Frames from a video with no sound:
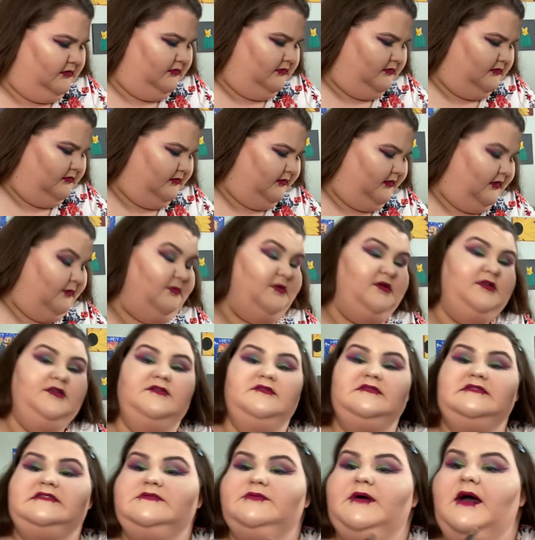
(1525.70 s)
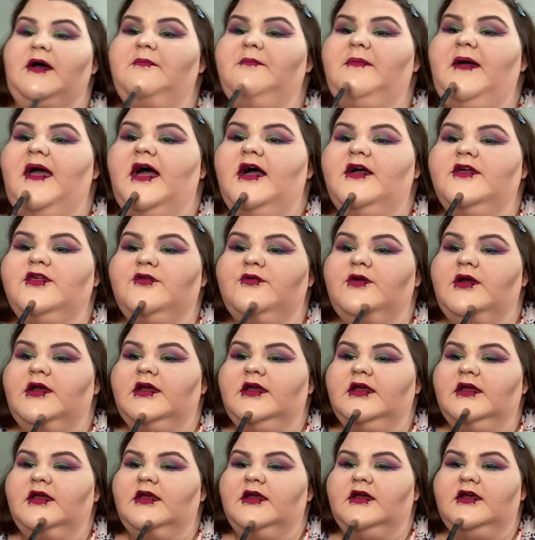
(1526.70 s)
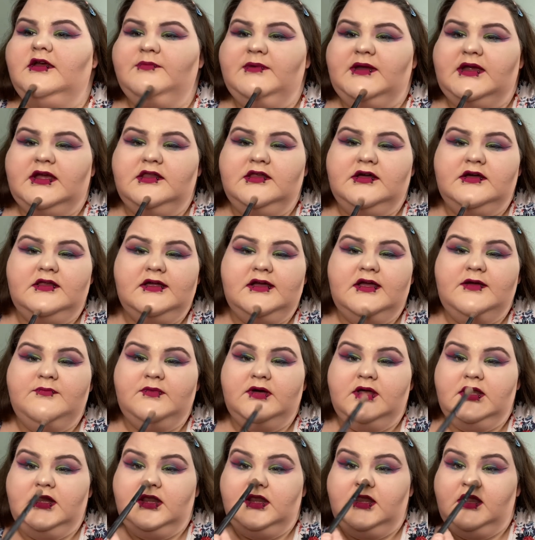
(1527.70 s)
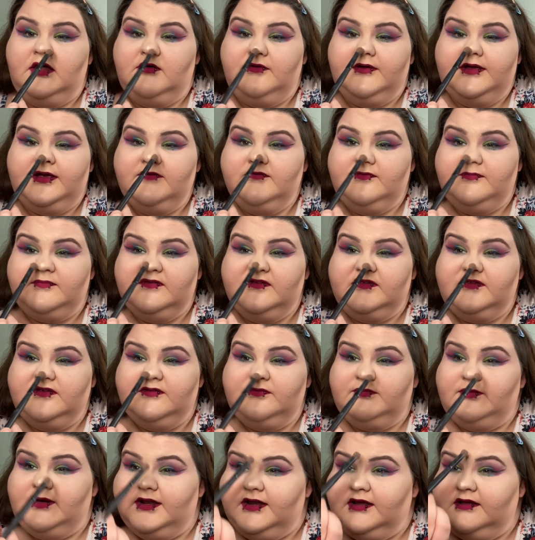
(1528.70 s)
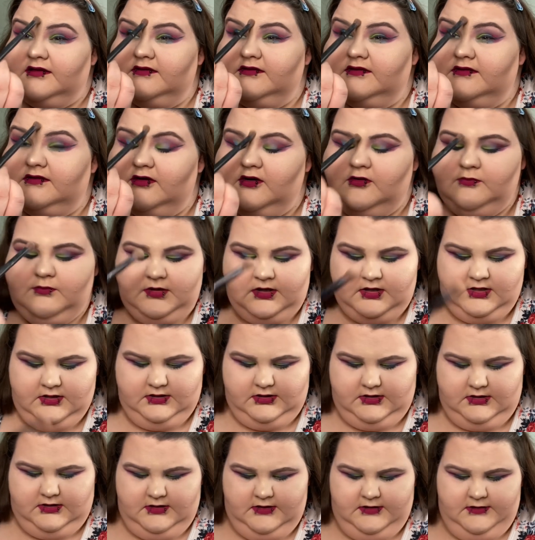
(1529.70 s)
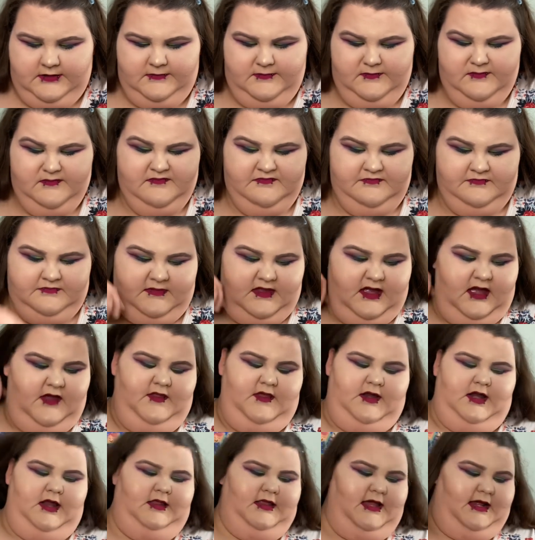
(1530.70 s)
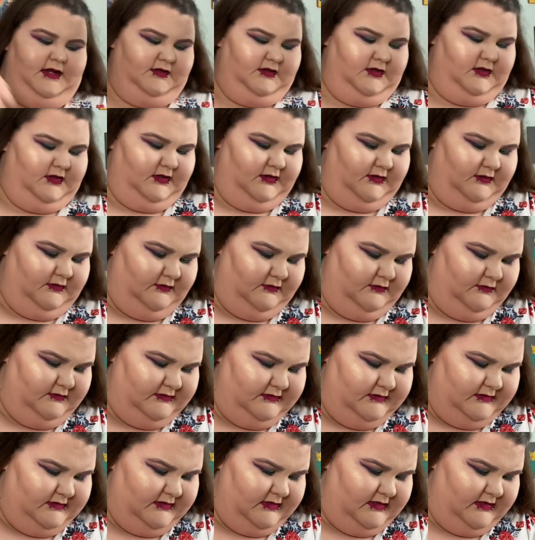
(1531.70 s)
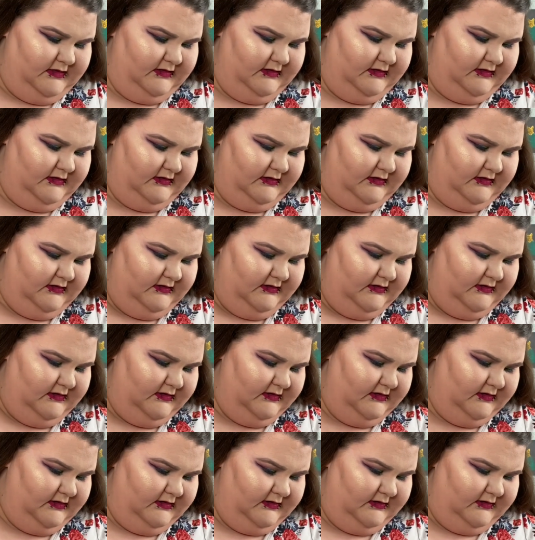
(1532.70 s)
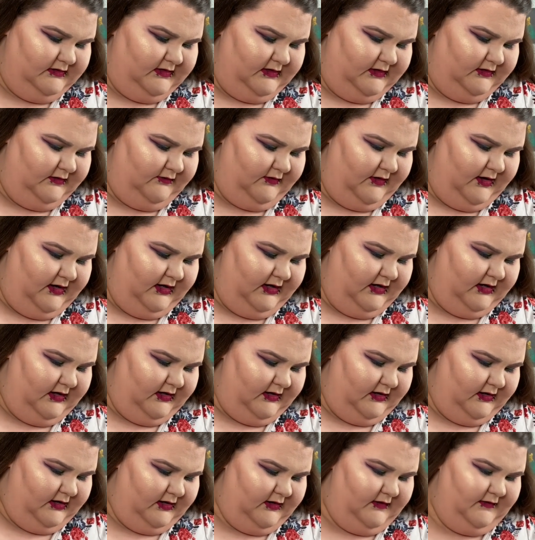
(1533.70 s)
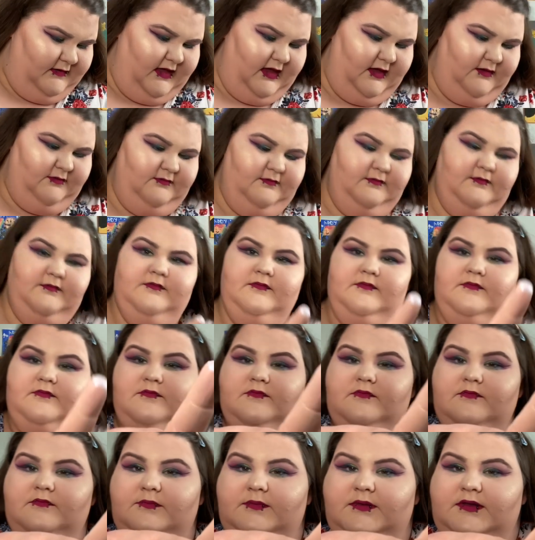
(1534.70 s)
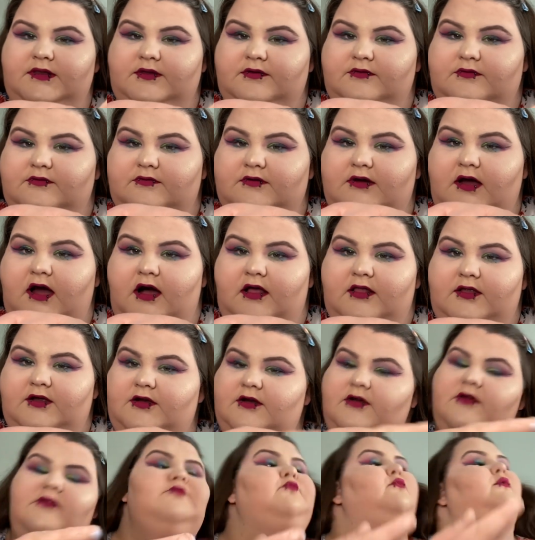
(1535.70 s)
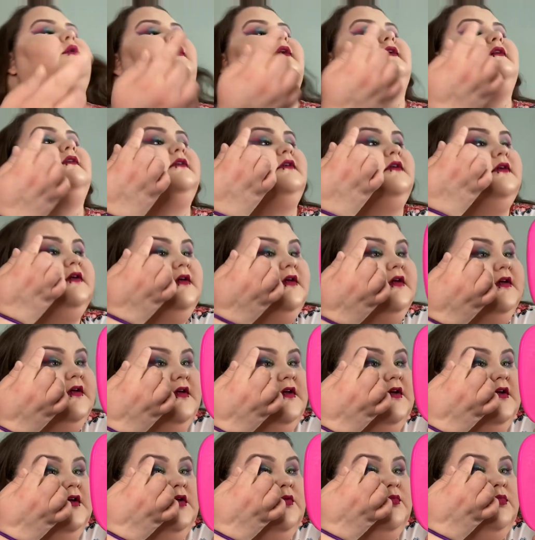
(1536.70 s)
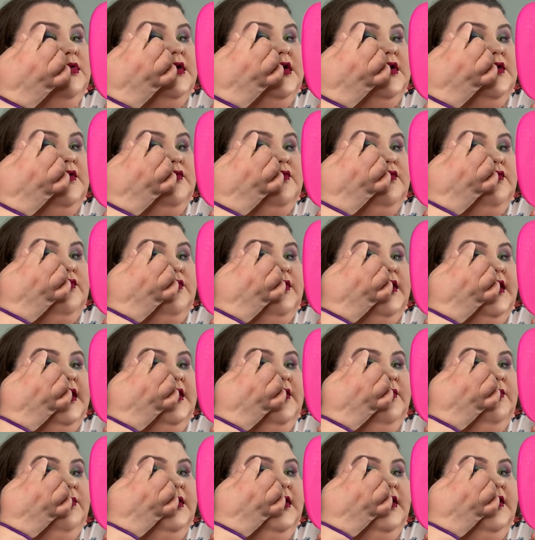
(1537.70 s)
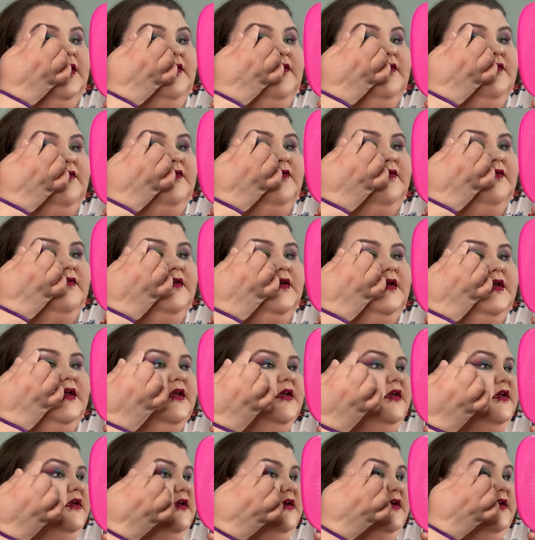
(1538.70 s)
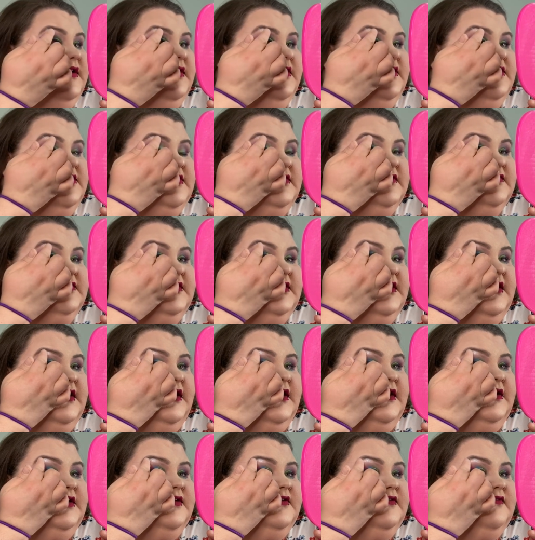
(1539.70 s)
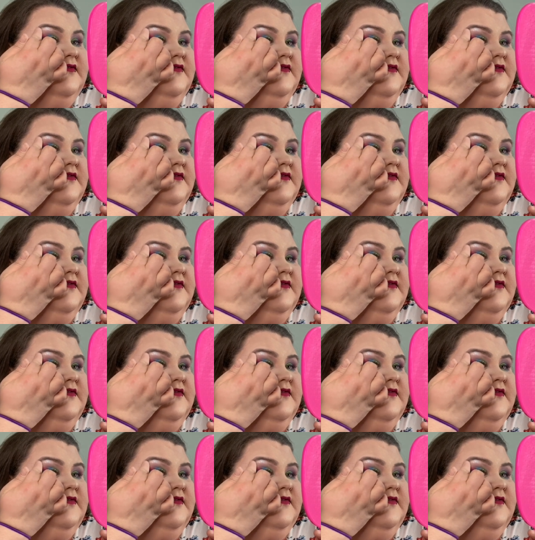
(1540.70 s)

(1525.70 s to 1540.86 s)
Get my little sweat patch right here. Make it look like I'm glowing from sweating so much. And then I like to use this right here, that blue color white. Put it right above here just to kind of